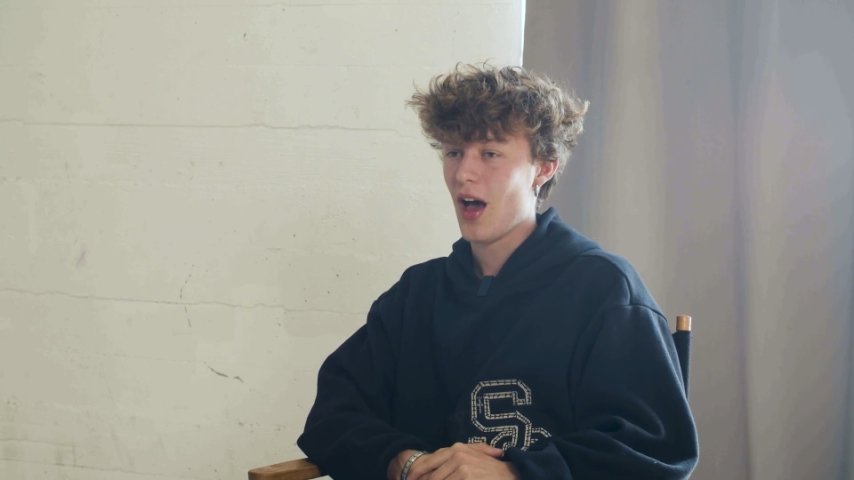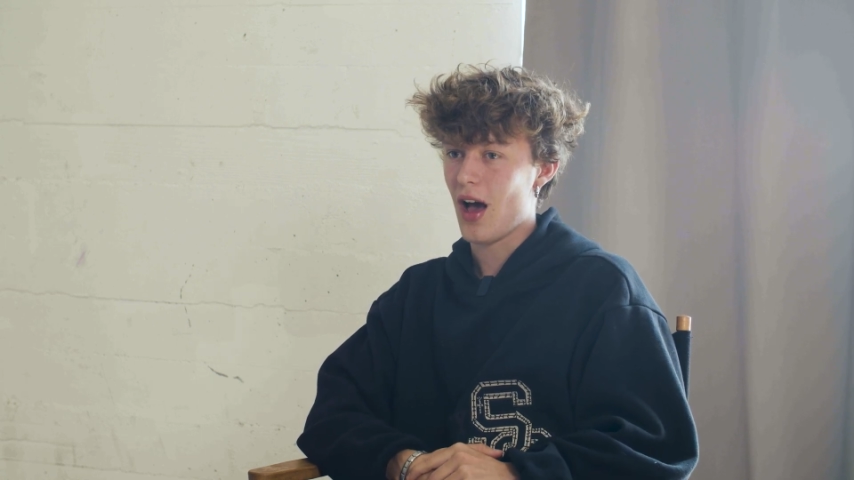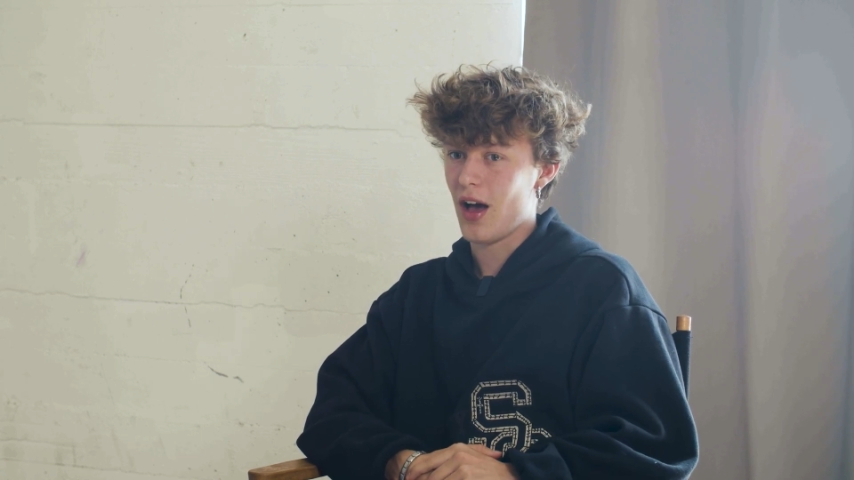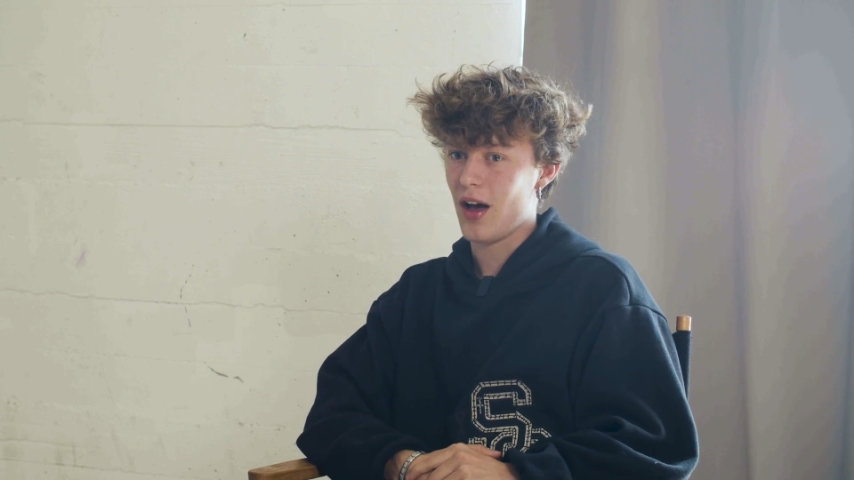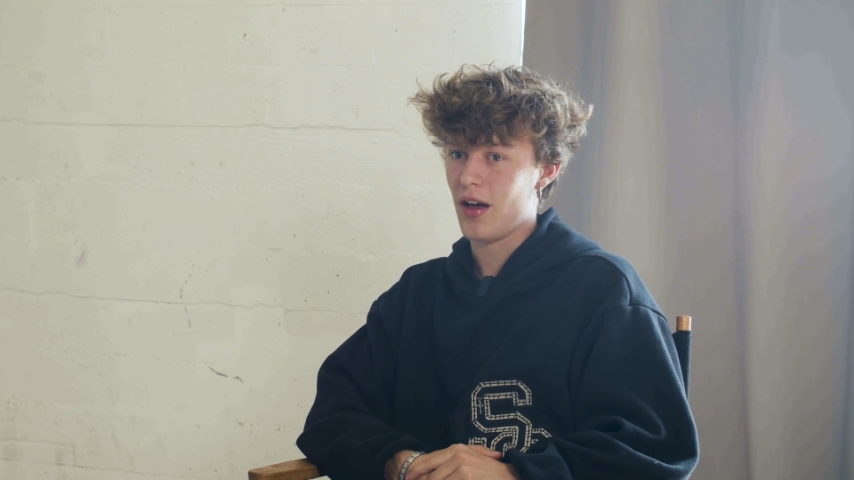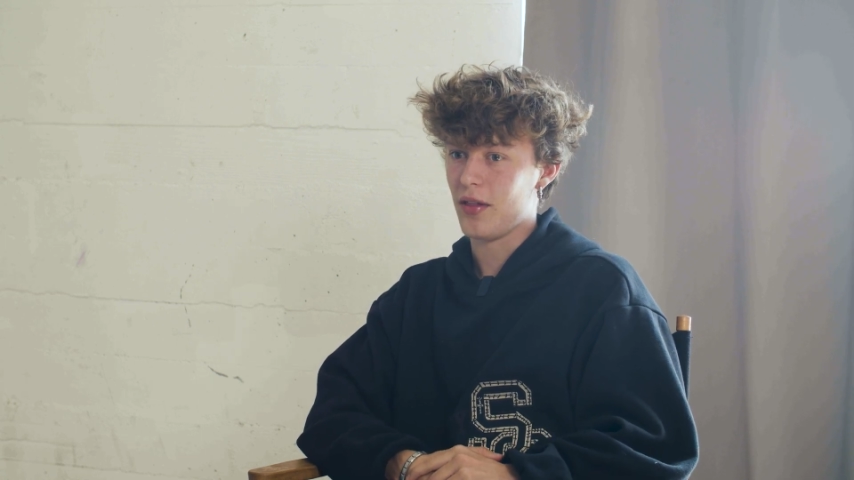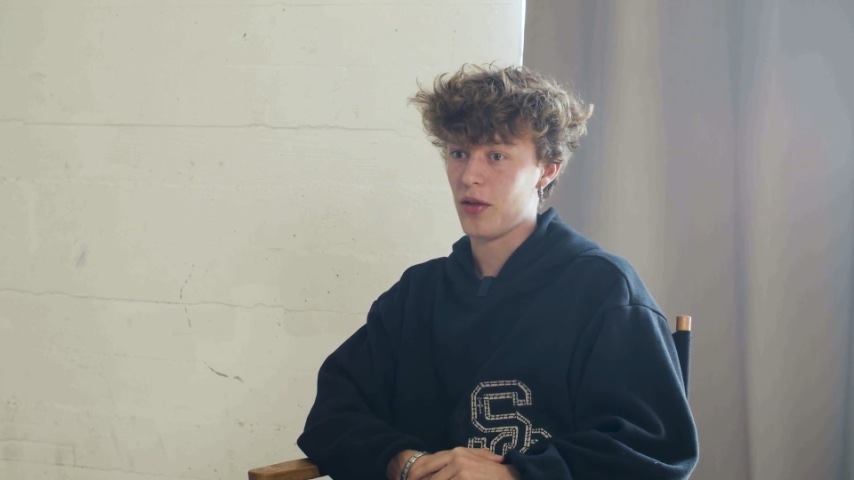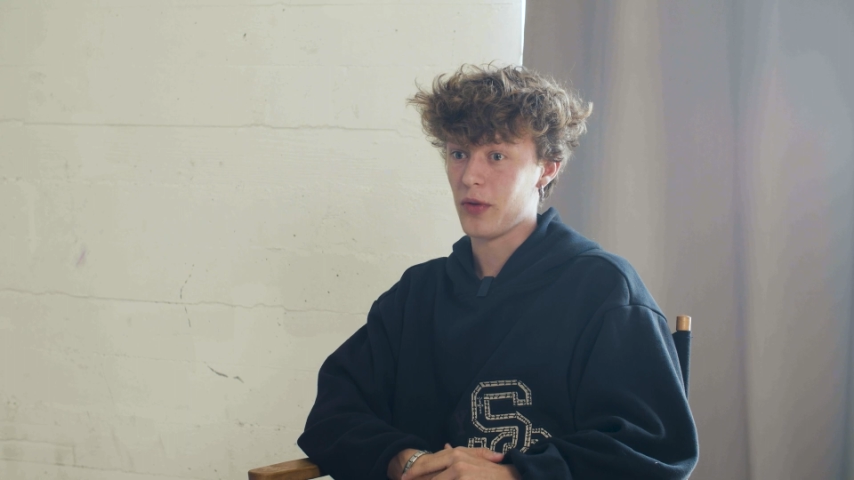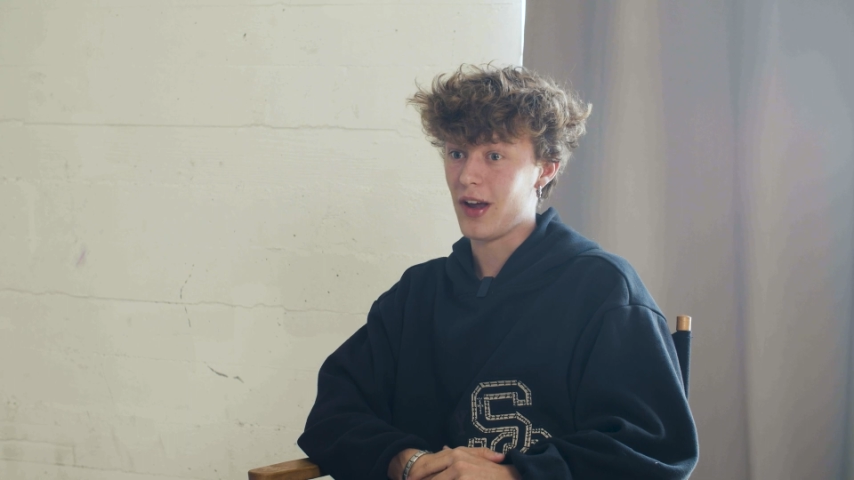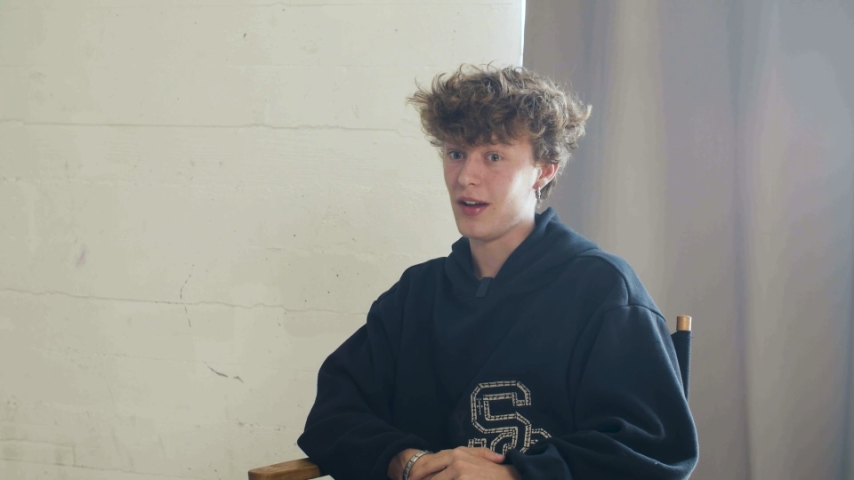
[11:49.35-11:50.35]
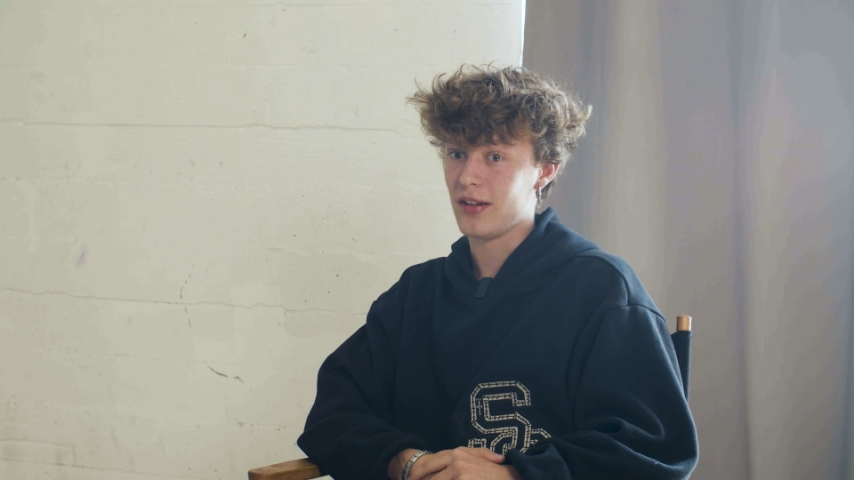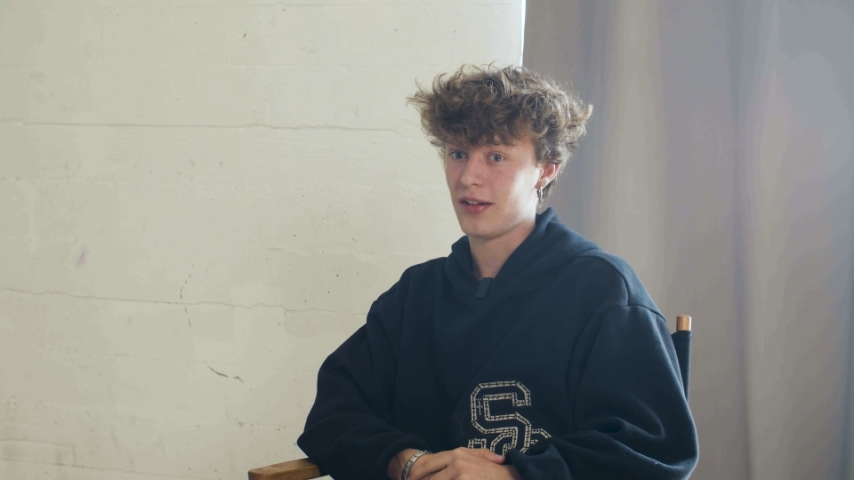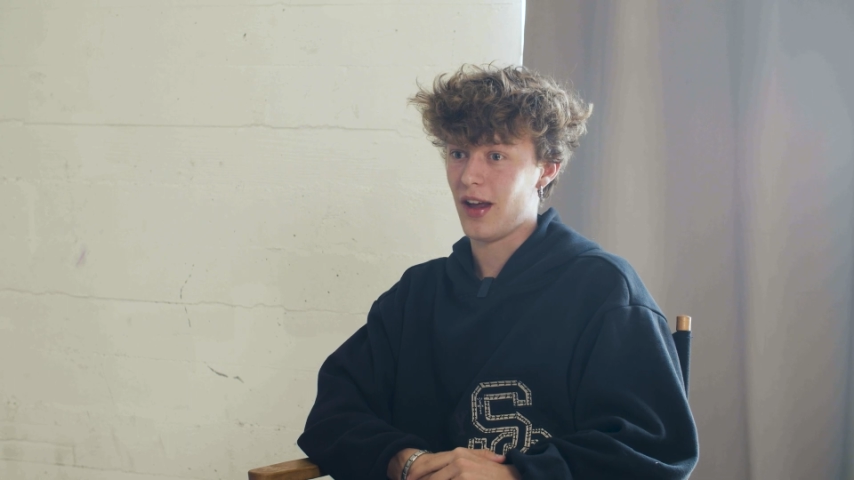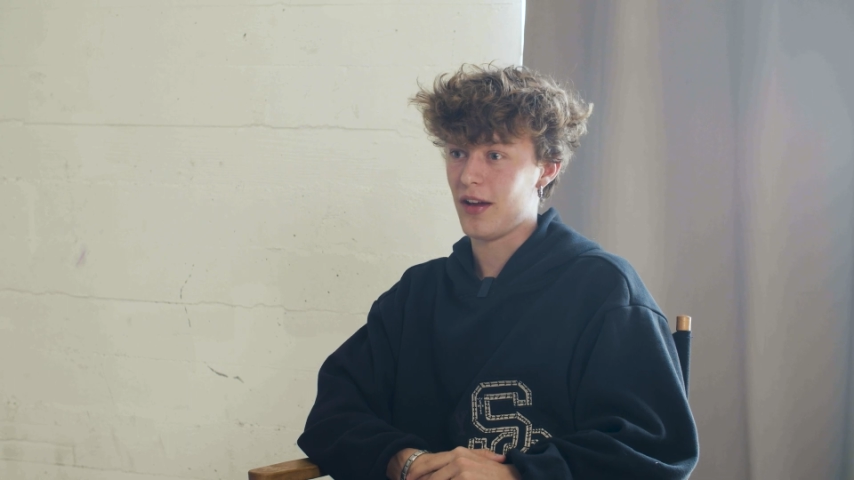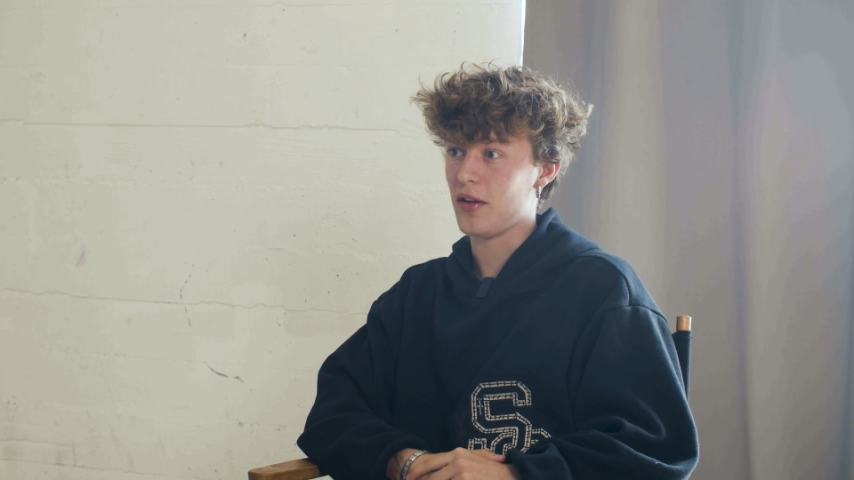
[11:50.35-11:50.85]
The
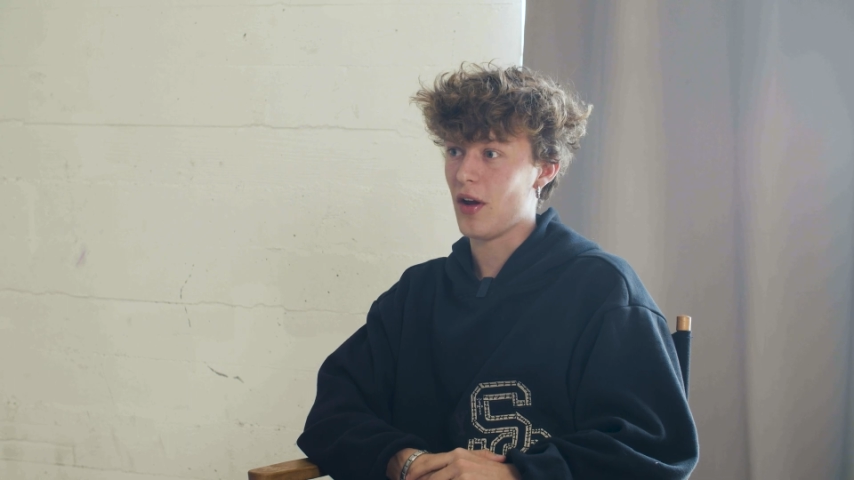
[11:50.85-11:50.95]
raise and,